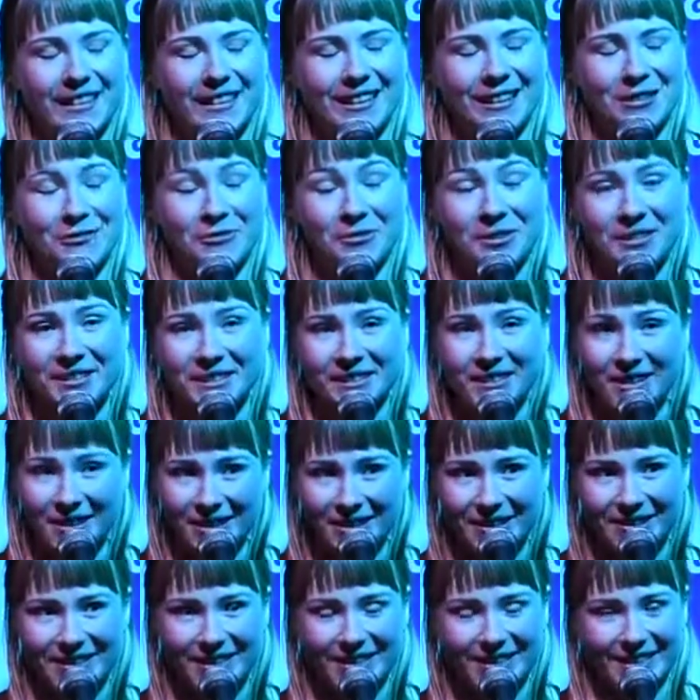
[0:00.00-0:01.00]
And what an
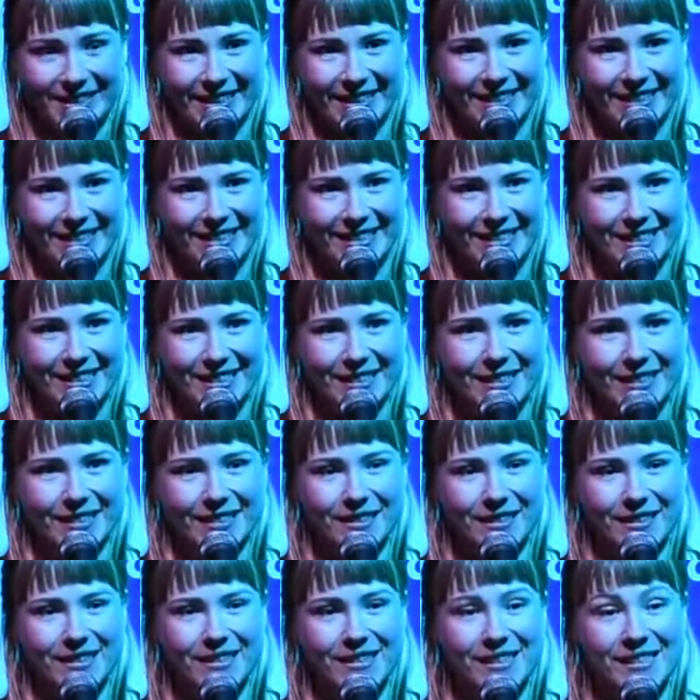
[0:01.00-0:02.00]
honor it is
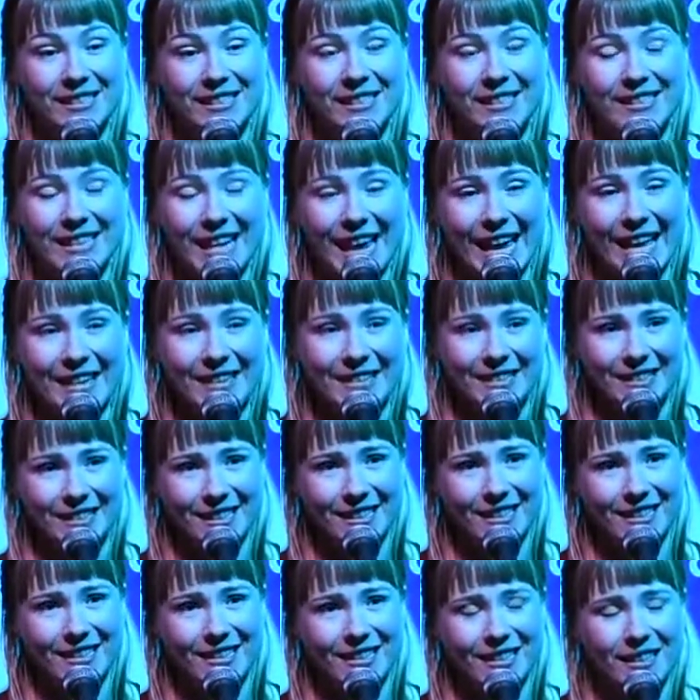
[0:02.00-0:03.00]
to tend
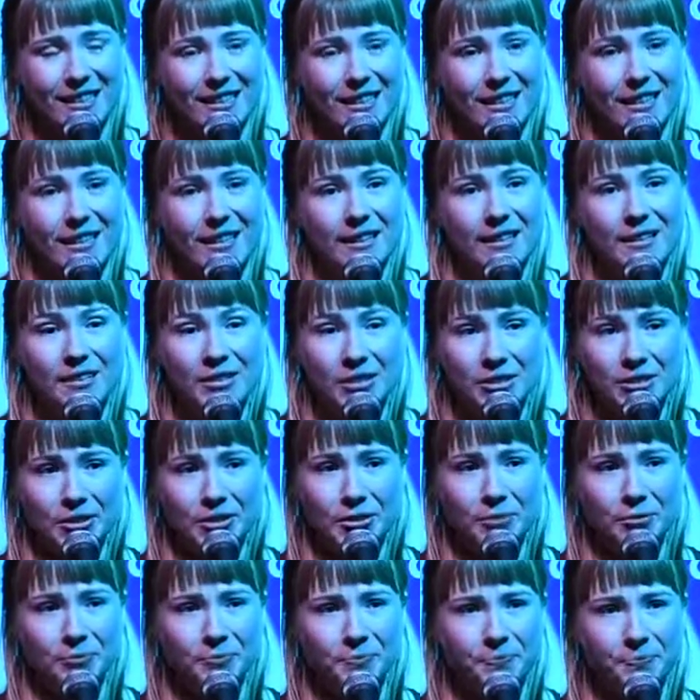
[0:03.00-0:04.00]
to
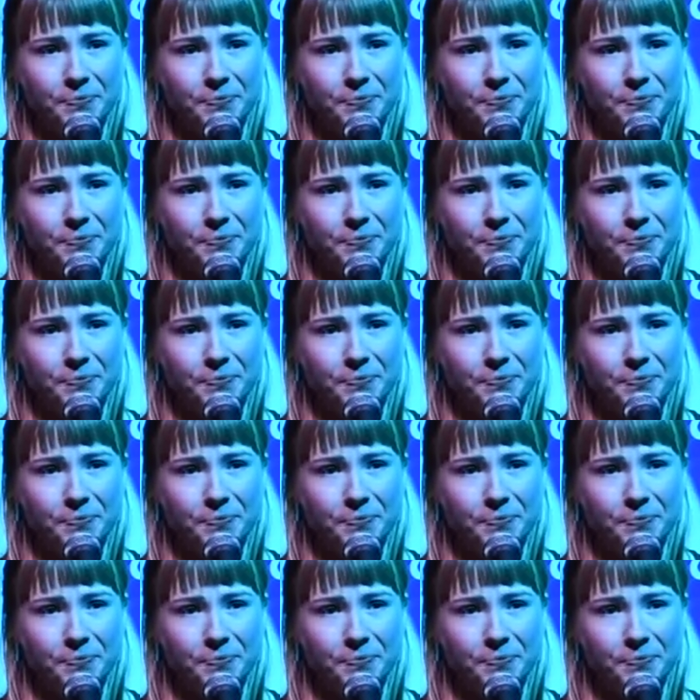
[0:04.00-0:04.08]
you.